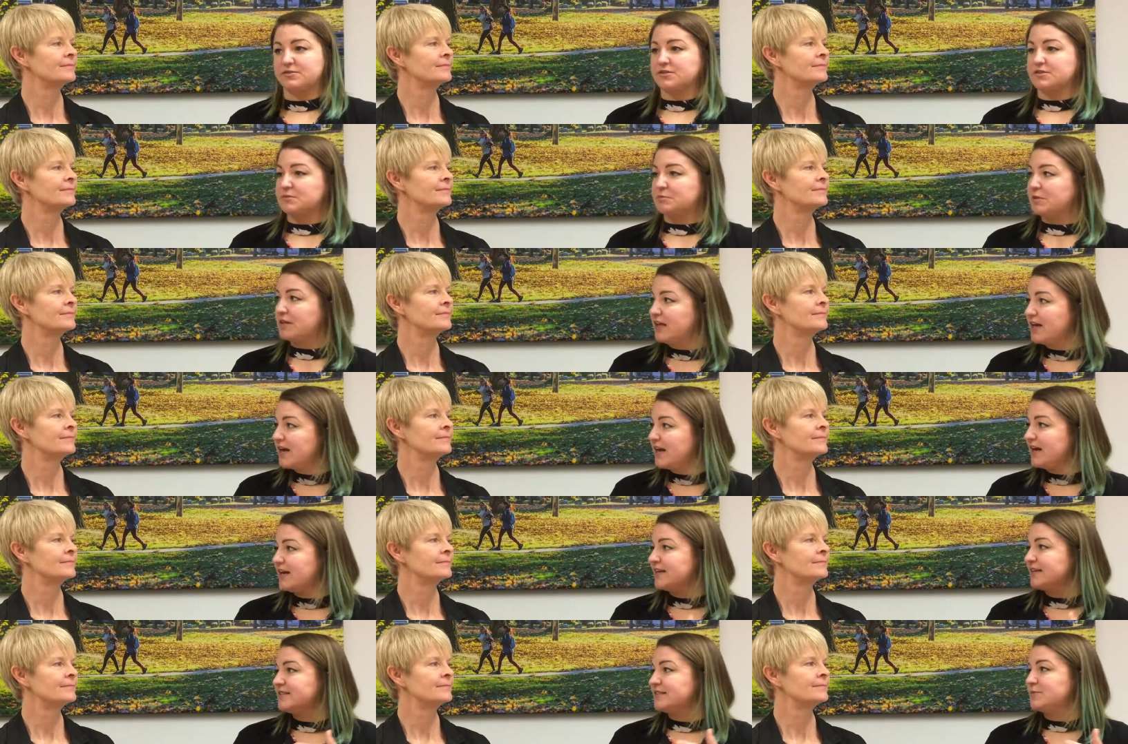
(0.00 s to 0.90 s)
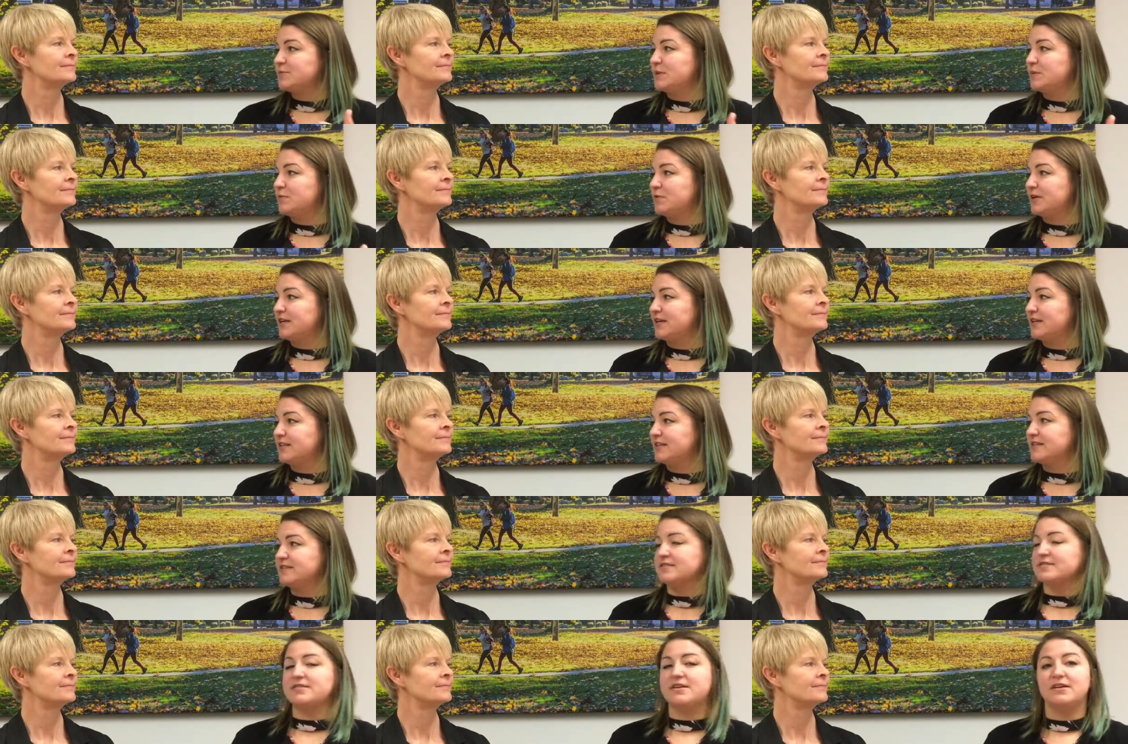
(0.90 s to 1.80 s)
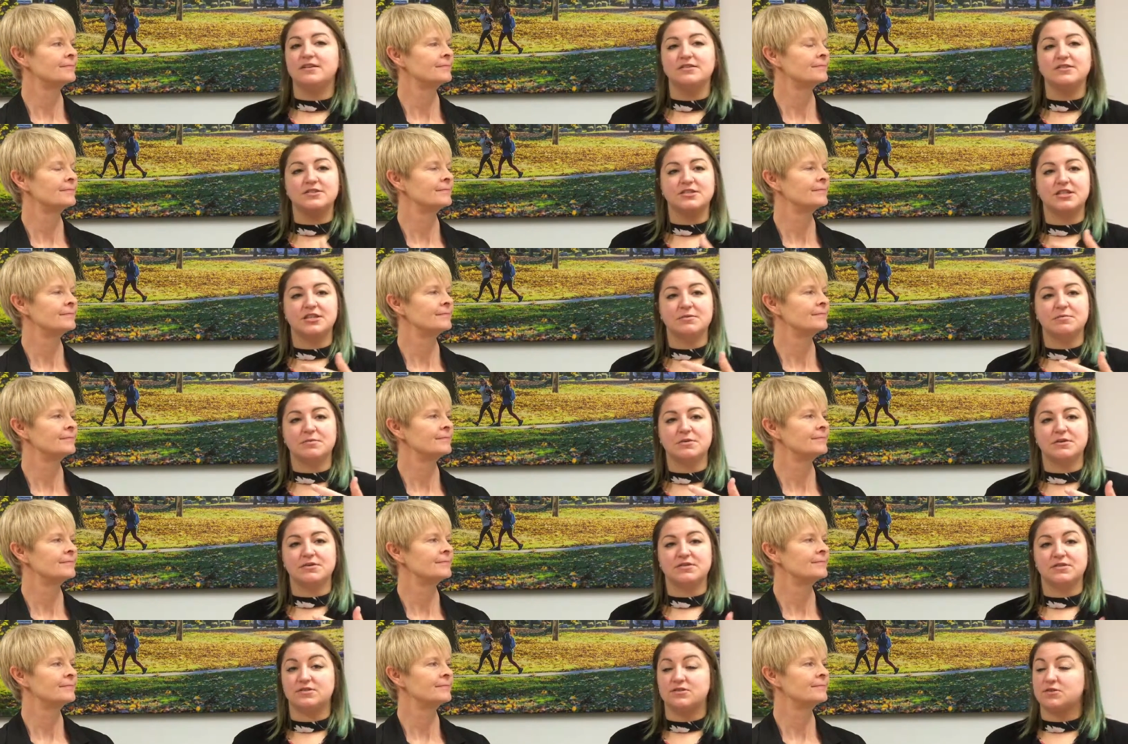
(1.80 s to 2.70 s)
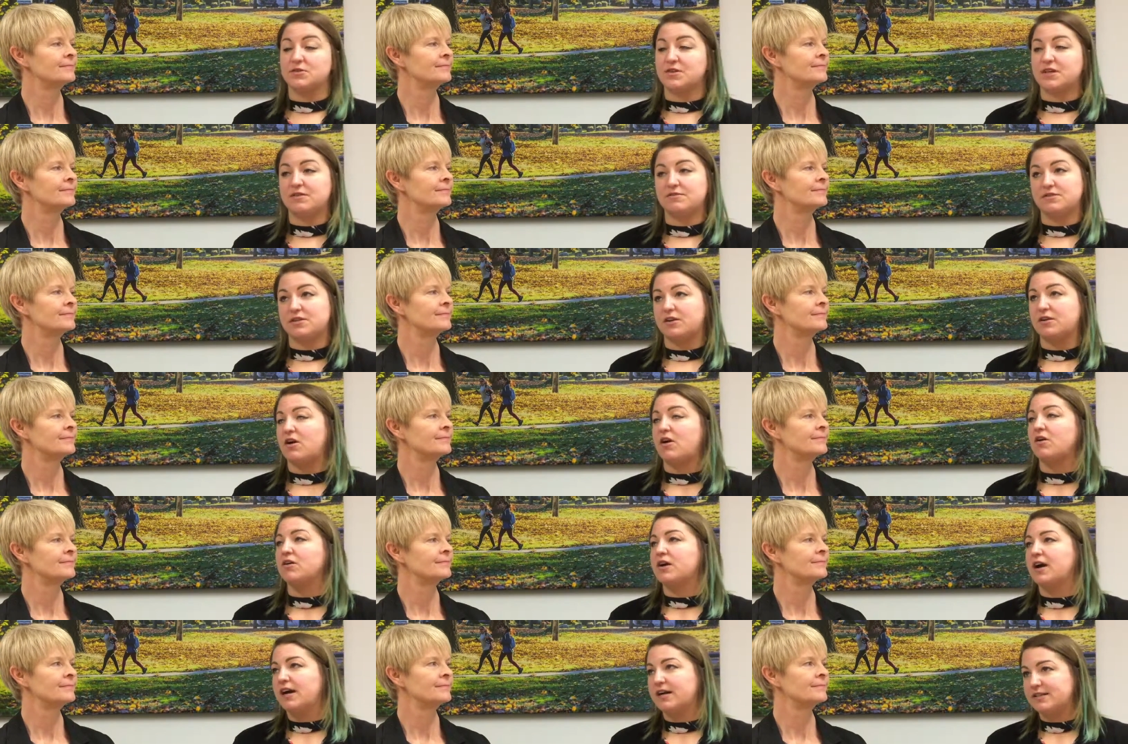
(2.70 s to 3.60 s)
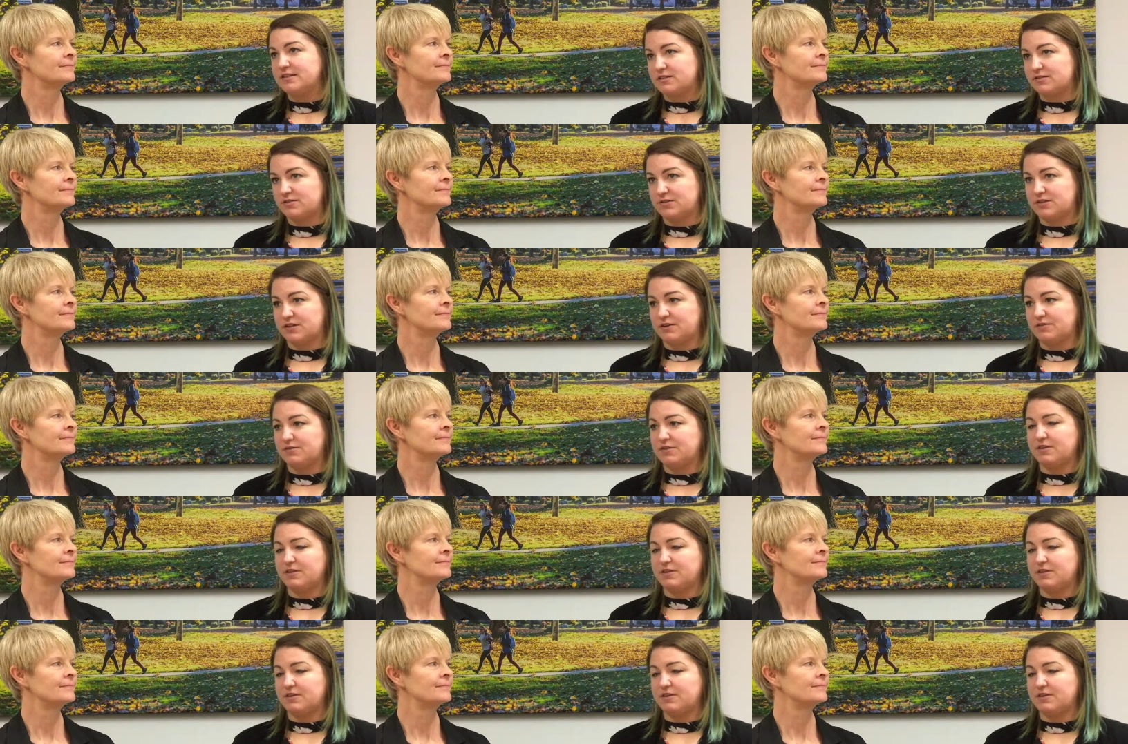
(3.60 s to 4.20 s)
Speaker 1: for supplies, we bring in these knowledge keepers, and so they've done all kinds of stuff.